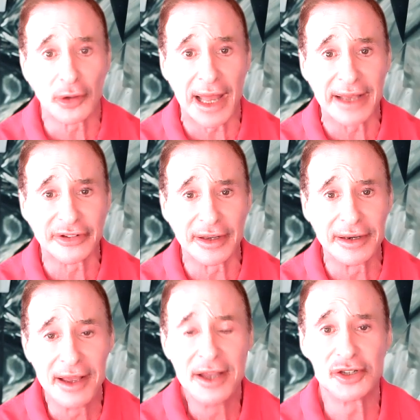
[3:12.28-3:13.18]

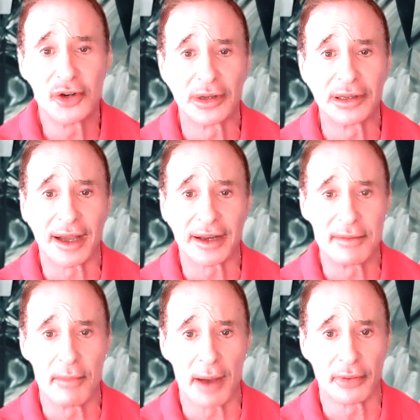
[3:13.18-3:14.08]
lesson to a lucky
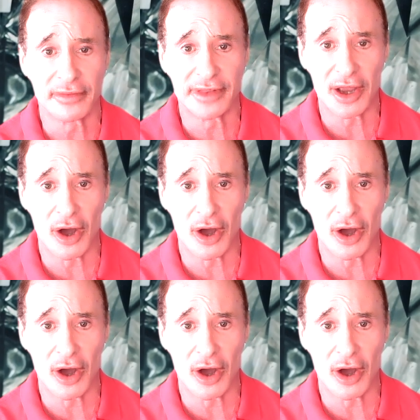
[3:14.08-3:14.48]
member of the